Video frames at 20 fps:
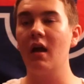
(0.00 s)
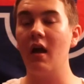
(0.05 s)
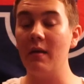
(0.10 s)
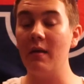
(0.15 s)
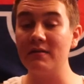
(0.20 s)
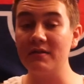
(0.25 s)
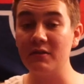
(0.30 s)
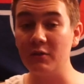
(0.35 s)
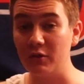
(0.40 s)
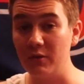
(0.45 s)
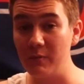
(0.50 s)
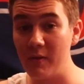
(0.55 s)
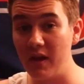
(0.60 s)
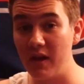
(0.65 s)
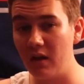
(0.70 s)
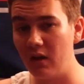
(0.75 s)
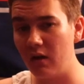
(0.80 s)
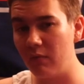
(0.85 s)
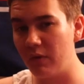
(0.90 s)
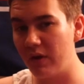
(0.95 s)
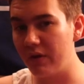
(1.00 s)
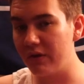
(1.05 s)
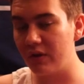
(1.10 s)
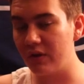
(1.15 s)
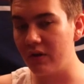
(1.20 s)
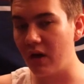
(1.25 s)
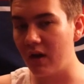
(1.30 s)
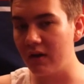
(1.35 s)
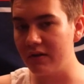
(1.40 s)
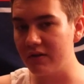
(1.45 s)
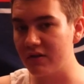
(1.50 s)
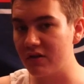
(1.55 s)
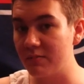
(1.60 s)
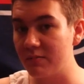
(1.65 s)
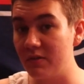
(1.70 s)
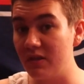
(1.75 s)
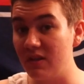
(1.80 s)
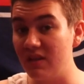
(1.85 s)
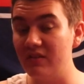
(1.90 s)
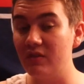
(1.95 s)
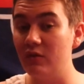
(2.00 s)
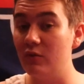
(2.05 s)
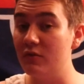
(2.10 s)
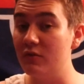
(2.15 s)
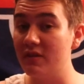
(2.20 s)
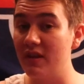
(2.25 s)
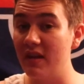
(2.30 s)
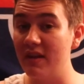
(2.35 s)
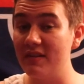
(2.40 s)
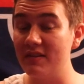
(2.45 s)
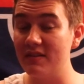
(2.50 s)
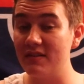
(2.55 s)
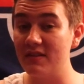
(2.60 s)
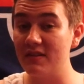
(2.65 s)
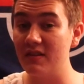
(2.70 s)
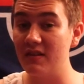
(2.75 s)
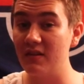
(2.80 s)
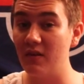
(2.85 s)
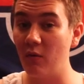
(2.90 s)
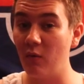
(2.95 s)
I'm still debating on whether or not it should be Tuesdays